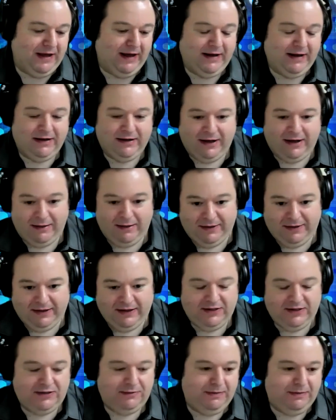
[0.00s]

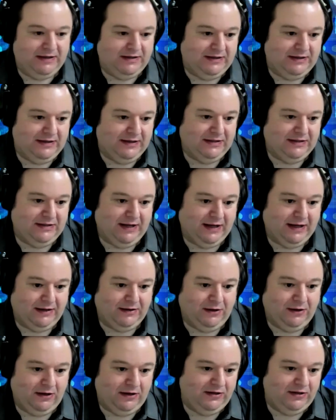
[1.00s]
economics, business,
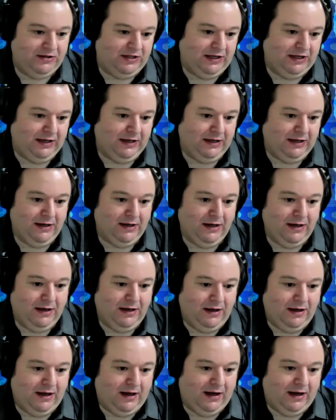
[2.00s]
technology,
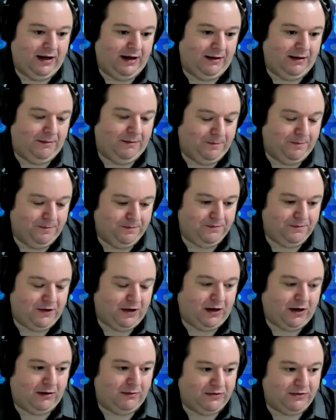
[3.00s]

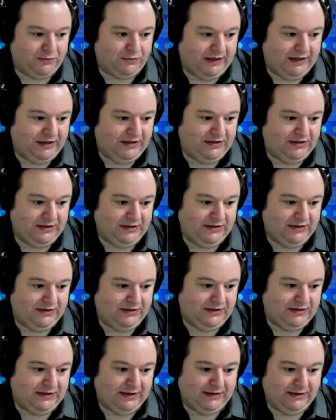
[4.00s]
arms
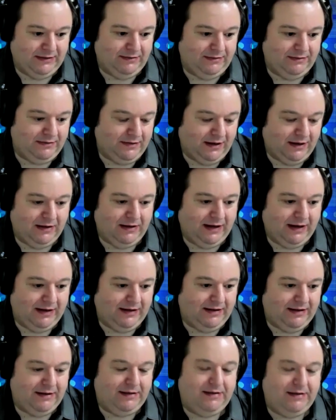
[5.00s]
races, and a
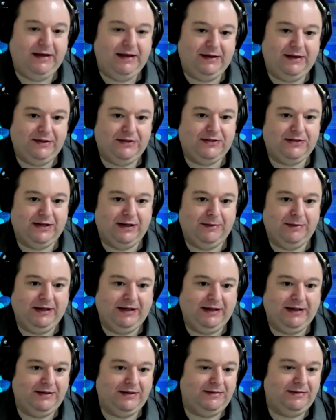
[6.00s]
lot of the things. I
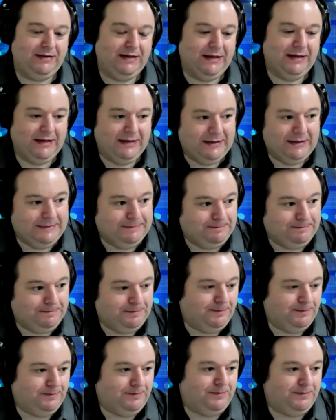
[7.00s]
mean,
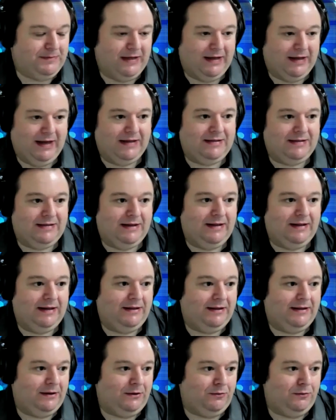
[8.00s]
it's not
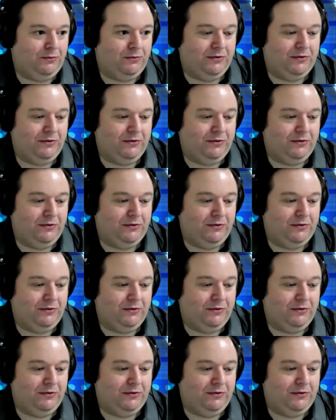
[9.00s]
like there